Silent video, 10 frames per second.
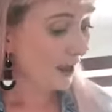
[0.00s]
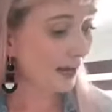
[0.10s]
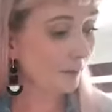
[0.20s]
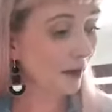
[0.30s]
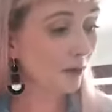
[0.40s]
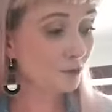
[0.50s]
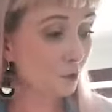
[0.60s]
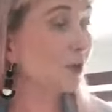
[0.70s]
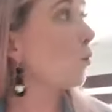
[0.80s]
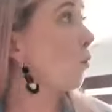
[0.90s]
Anyway, I'm
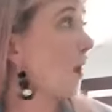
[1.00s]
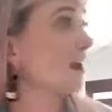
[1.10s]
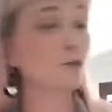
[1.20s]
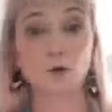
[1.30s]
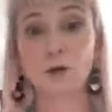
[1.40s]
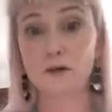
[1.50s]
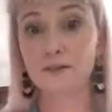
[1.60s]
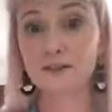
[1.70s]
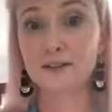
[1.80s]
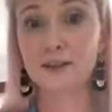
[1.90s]
talking way too long.
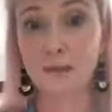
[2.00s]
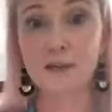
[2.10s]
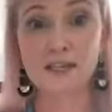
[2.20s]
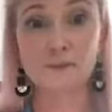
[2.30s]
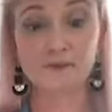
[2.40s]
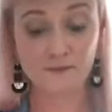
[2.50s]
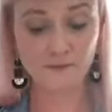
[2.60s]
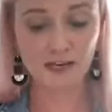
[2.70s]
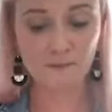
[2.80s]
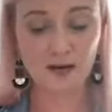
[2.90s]
This is like meant to be
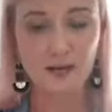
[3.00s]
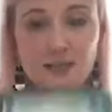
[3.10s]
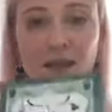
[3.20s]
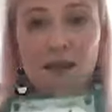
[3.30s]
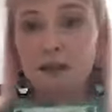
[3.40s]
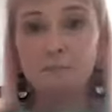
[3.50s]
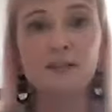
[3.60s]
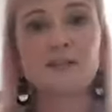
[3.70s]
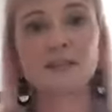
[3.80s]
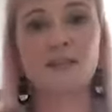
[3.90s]
15 minutes, but
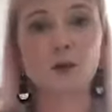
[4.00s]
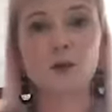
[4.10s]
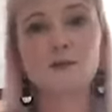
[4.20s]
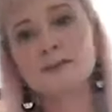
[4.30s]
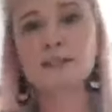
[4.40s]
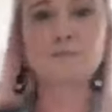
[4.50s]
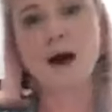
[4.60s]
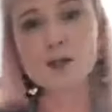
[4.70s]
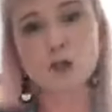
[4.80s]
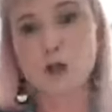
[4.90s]
it's, you know, this is
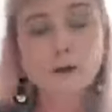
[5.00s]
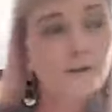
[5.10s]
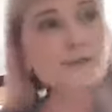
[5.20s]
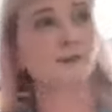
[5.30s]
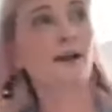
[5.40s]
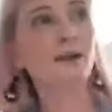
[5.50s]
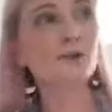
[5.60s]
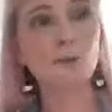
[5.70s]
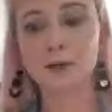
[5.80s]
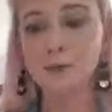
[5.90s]
my show, so I can
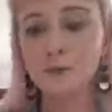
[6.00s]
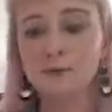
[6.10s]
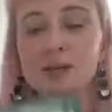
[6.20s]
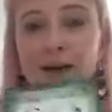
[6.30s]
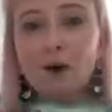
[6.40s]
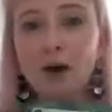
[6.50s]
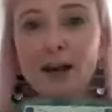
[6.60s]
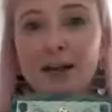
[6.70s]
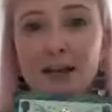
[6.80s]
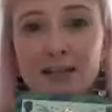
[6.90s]
do what I want. All
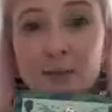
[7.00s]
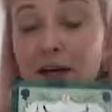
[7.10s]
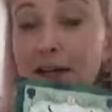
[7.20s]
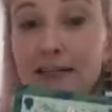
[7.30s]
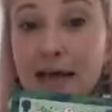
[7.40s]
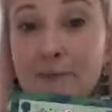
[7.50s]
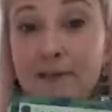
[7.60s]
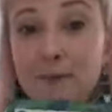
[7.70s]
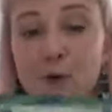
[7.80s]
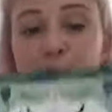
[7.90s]
right, next one. His name
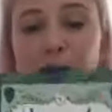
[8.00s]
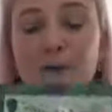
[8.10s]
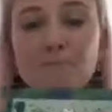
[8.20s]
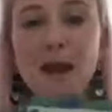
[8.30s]
is Walter.